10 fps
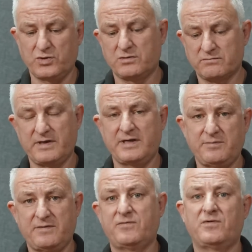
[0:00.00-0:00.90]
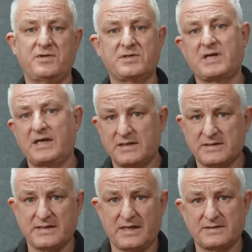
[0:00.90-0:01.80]
that you're ready before you take
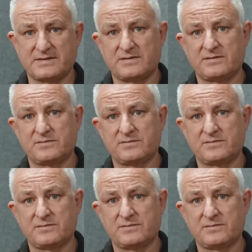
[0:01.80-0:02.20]
the test.